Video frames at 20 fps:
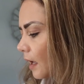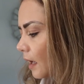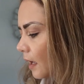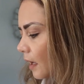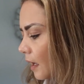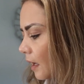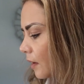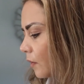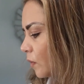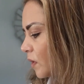
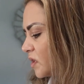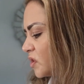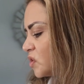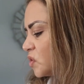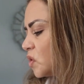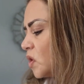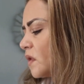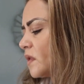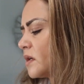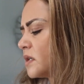I went
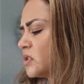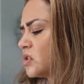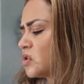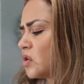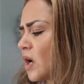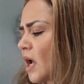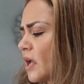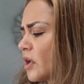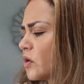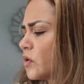to other
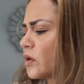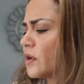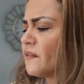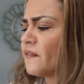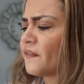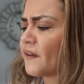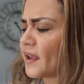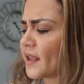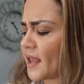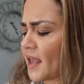store. I
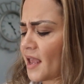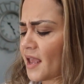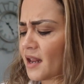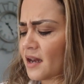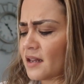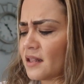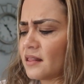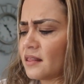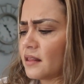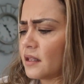couldn't find
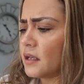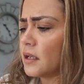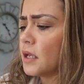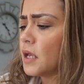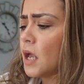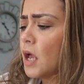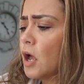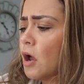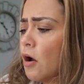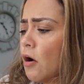anything
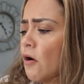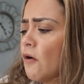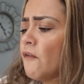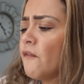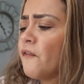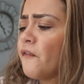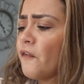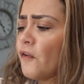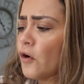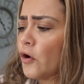
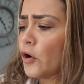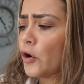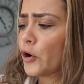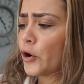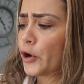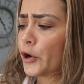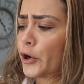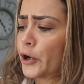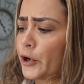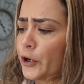
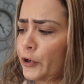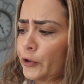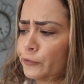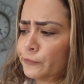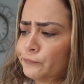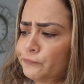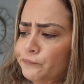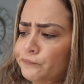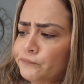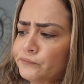for
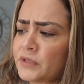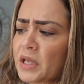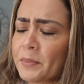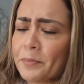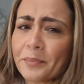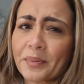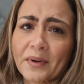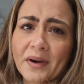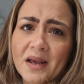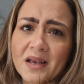
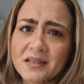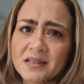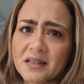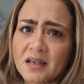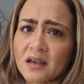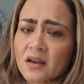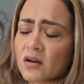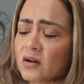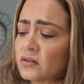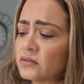the
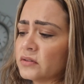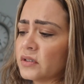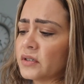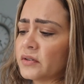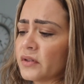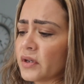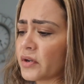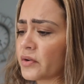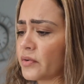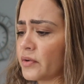present under
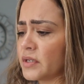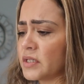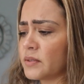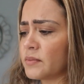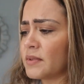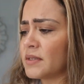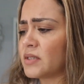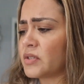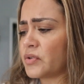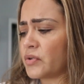the
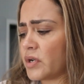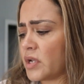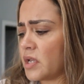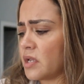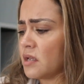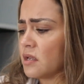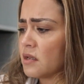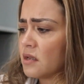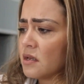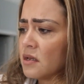Christmas
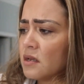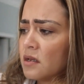tree.